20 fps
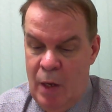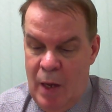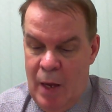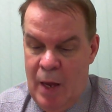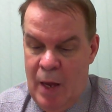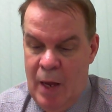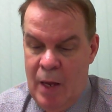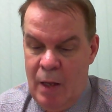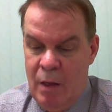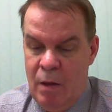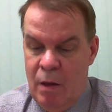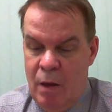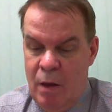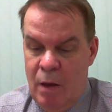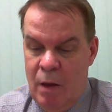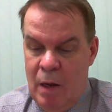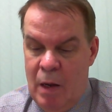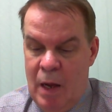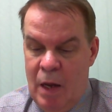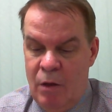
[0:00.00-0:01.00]
and
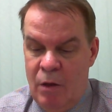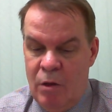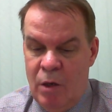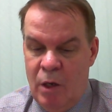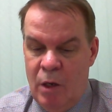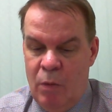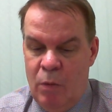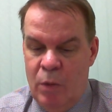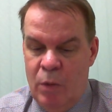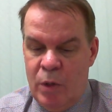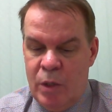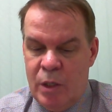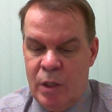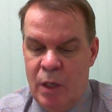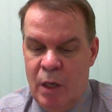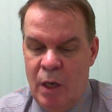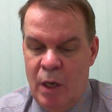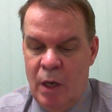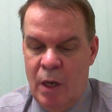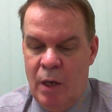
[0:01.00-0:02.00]
later it
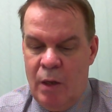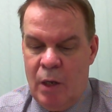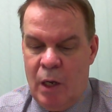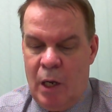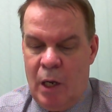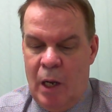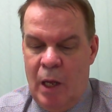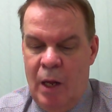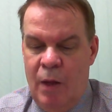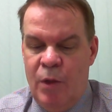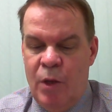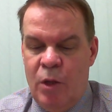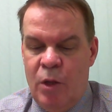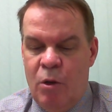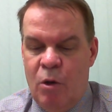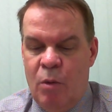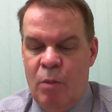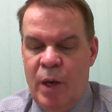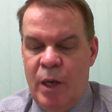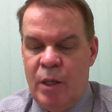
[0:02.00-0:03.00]
was declared that
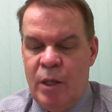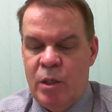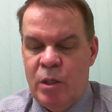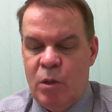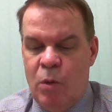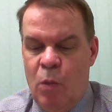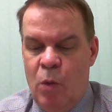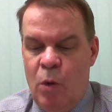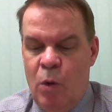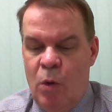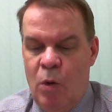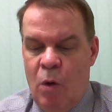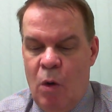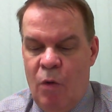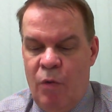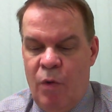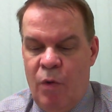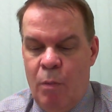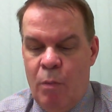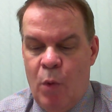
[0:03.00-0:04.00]
the remains were
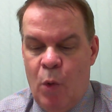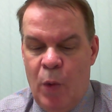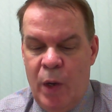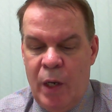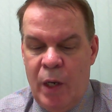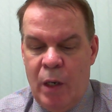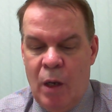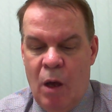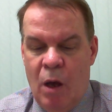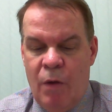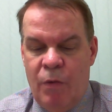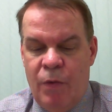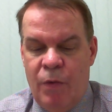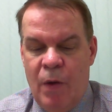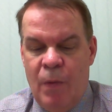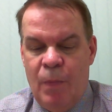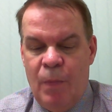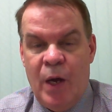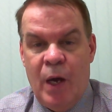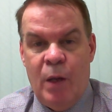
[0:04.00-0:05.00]
of marine life
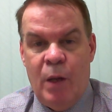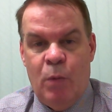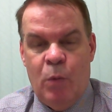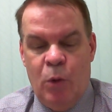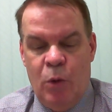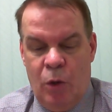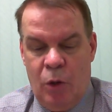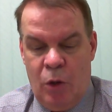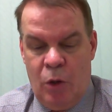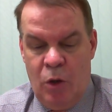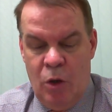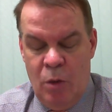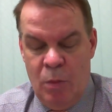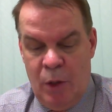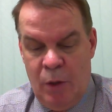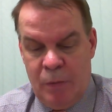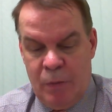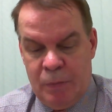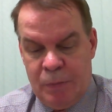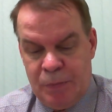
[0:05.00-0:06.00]
and were not
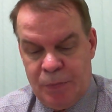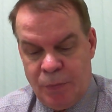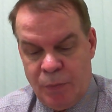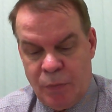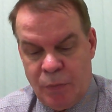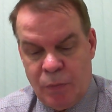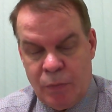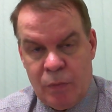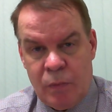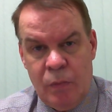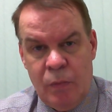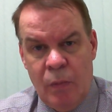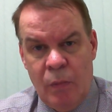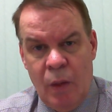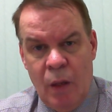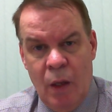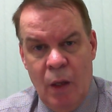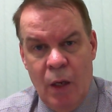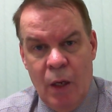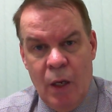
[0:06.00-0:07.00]
human.
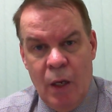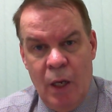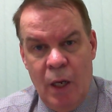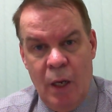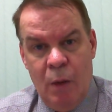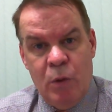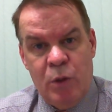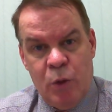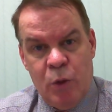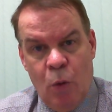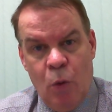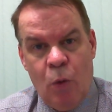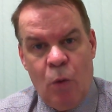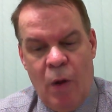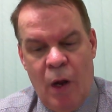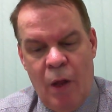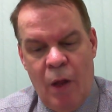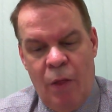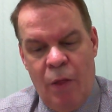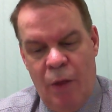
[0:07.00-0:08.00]
It was all
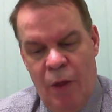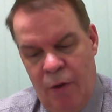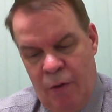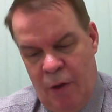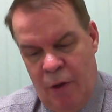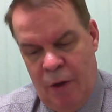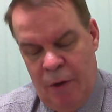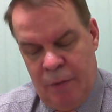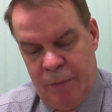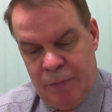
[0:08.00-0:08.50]
great theatre.